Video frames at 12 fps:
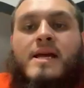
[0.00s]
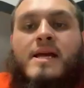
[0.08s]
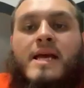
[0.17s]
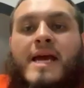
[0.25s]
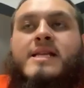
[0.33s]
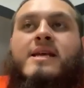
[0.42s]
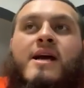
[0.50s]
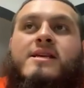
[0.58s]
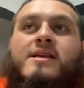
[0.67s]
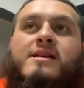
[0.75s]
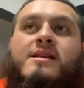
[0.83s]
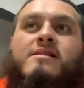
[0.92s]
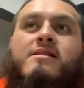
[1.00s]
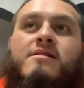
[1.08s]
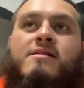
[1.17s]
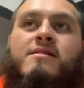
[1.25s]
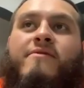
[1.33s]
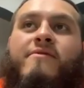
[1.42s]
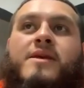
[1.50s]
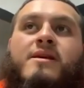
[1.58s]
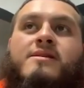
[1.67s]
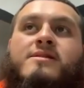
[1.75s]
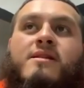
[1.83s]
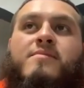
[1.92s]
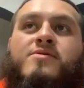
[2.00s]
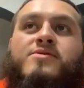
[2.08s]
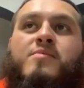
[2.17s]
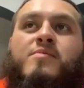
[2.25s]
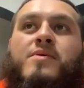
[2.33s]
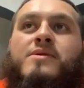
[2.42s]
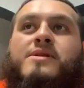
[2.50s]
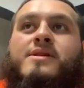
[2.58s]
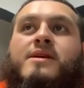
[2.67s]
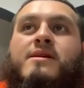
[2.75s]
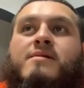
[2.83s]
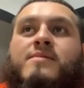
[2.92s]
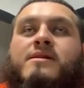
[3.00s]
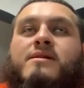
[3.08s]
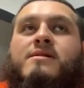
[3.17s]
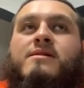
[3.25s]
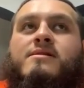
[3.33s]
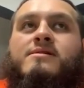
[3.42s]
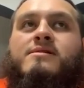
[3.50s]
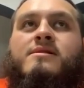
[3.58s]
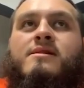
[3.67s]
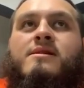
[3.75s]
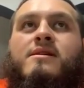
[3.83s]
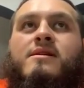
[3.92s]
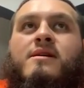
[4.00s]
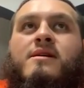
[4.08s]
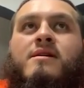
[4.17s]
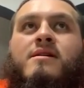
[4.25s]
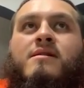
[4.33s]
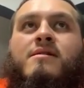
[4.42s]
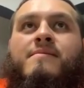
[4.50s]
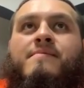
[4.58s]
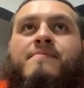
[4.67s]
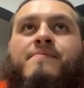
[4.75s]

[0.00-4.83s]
that's for me is like the most important thing because um,